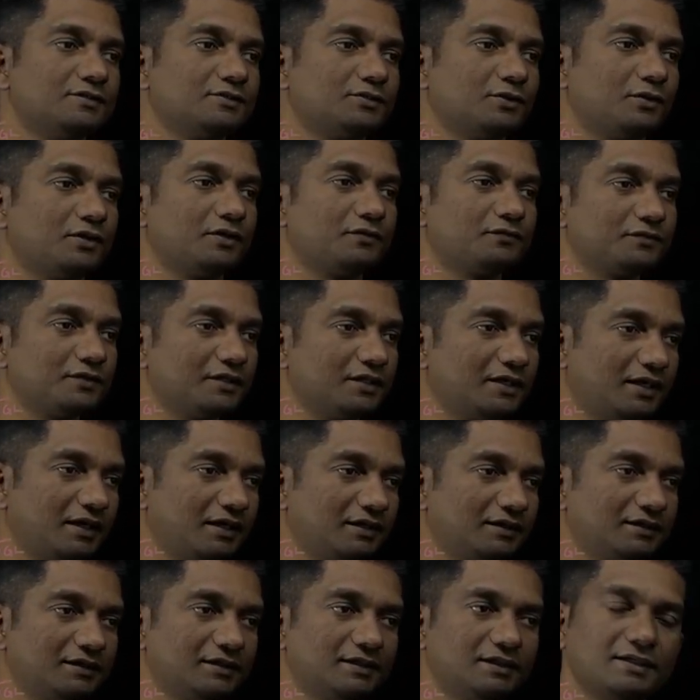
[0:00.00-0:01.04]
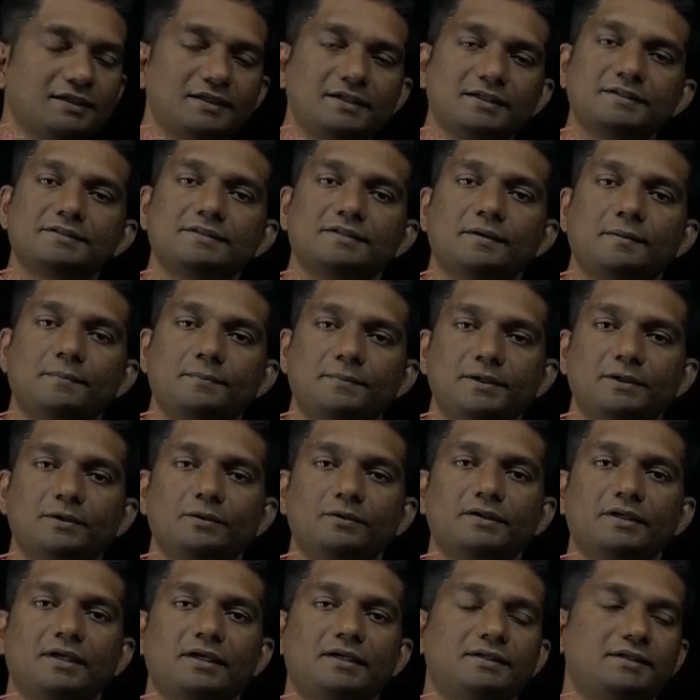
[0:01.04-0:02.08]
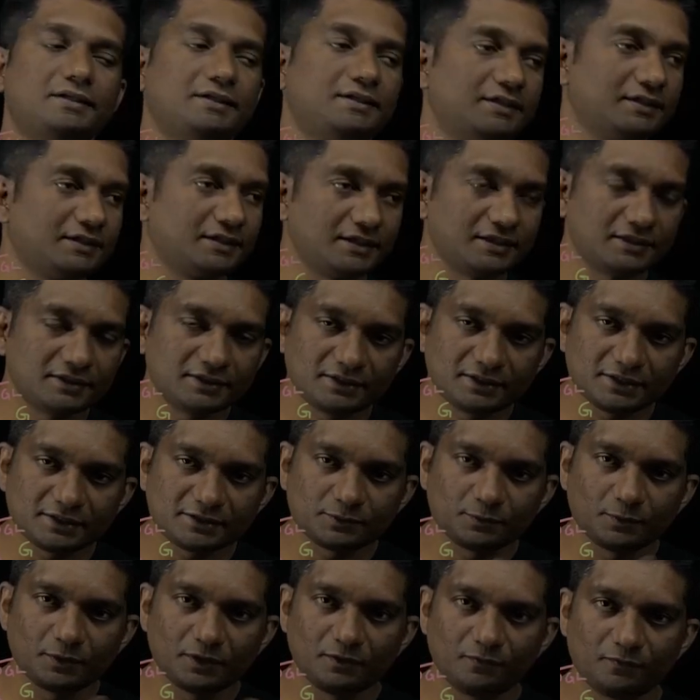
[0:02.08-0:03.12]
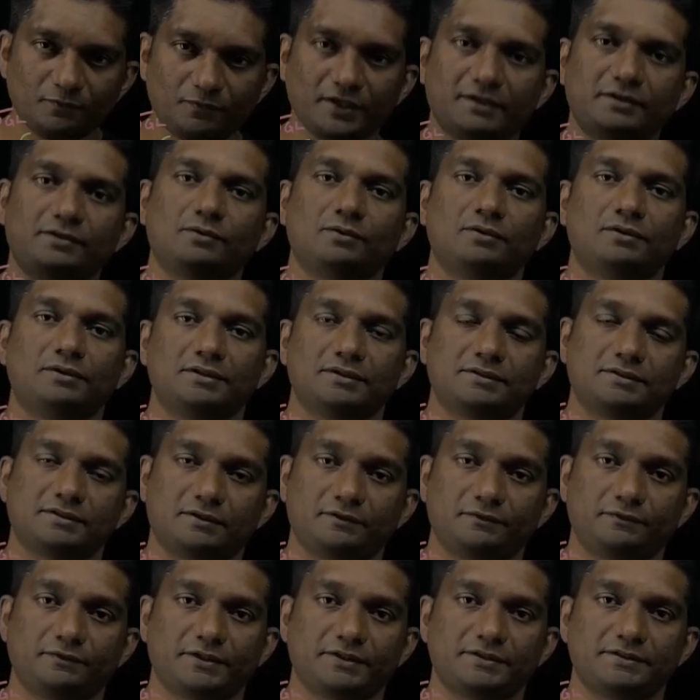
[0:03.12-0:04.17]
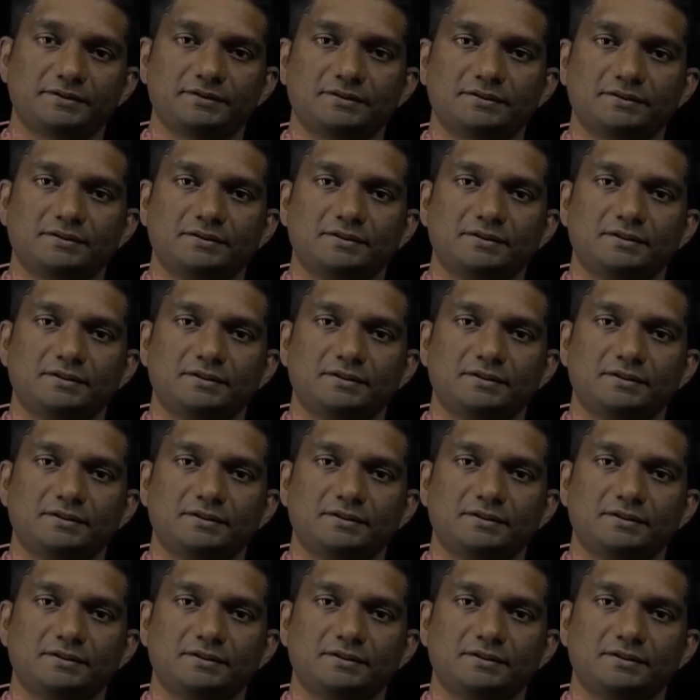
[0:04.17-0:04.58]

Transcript: So if the angle is below 90 degree, this will wet on the surface.